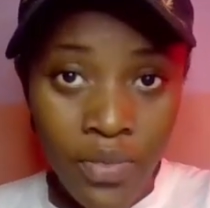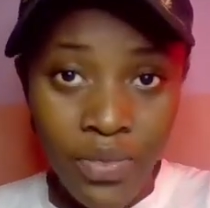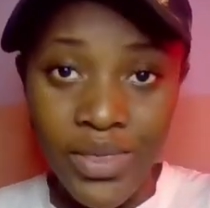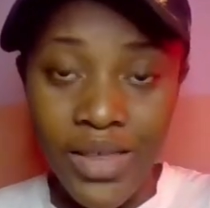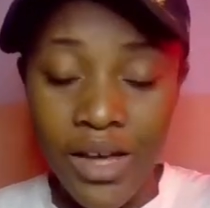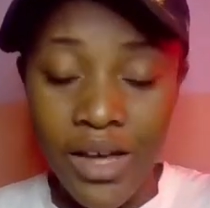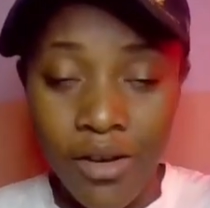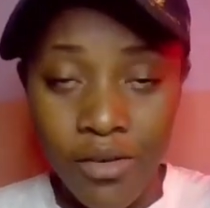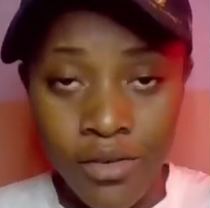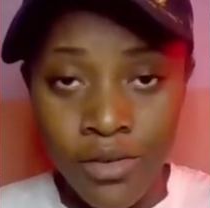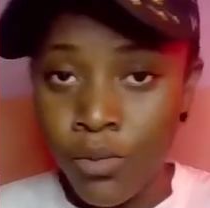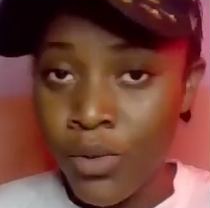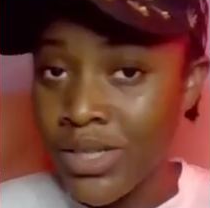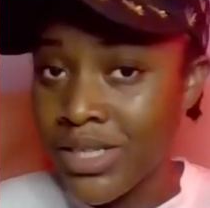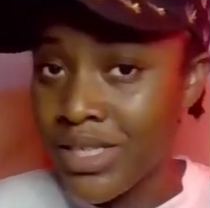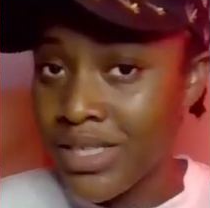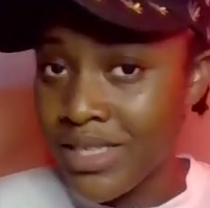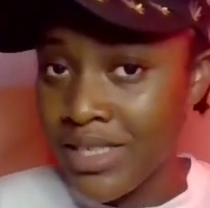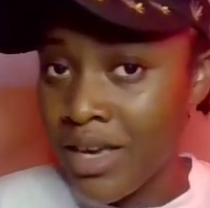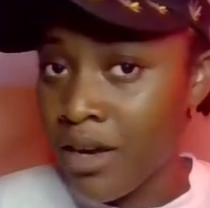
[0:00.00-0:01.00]
Now,
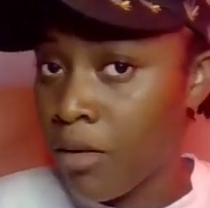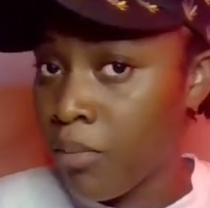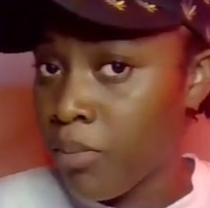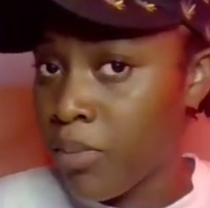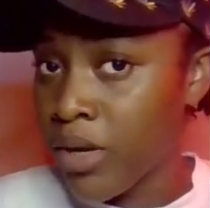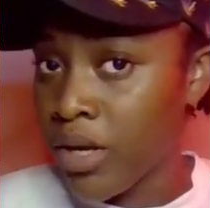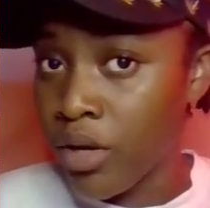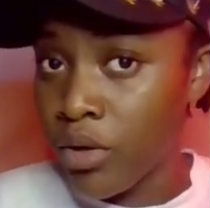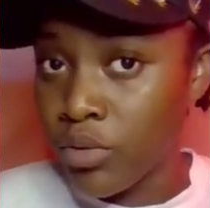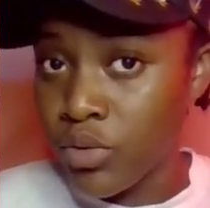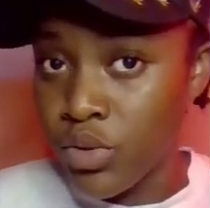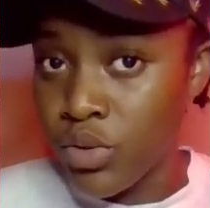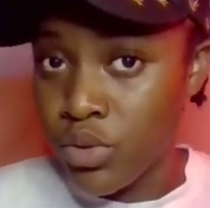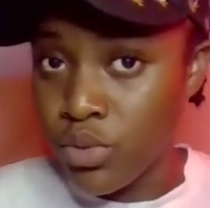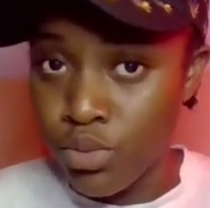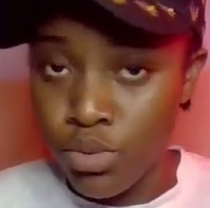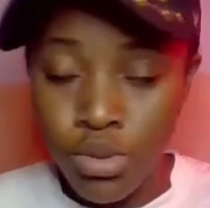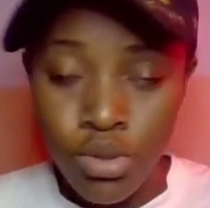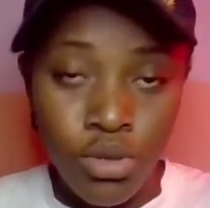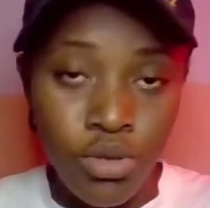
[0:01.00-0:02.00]
what is it helping you to do?